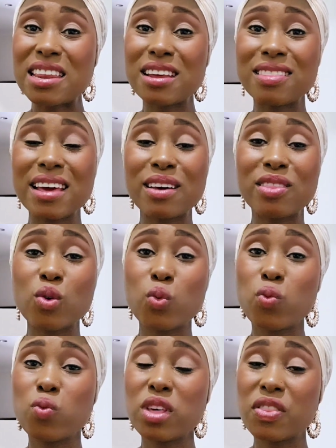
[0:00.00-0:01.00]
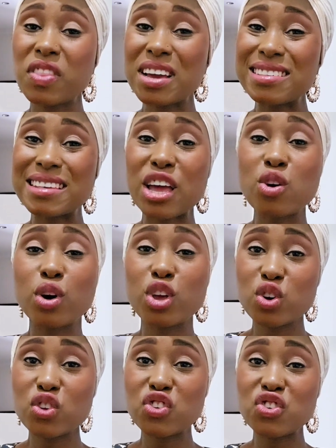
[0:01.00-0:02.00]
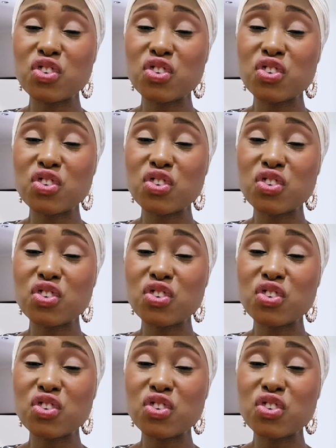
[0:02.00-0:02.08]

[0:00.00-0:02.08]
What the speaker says: the things that you're used